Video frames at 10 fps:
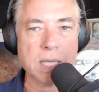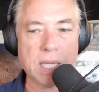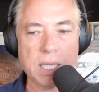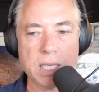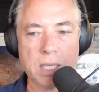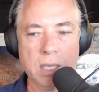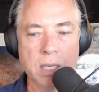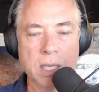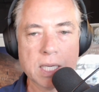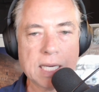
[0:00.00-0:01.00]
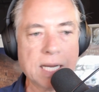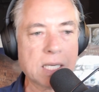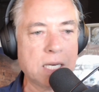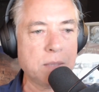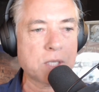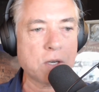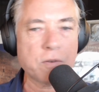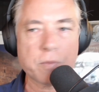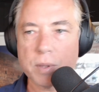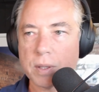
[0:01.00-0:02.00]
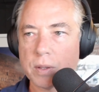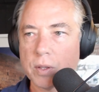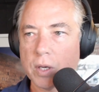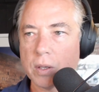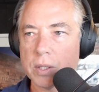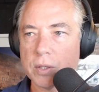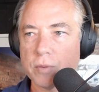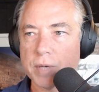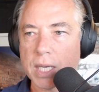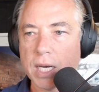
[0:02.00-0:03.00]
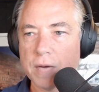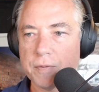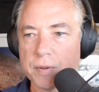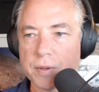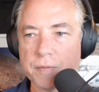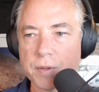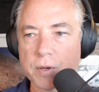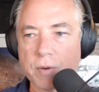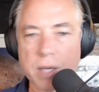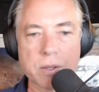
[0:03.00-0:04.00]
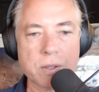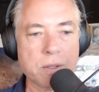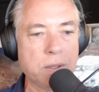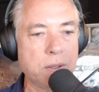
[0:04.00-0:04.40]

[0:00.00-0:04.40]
He conducted himself with, you know, little regard for the greater good.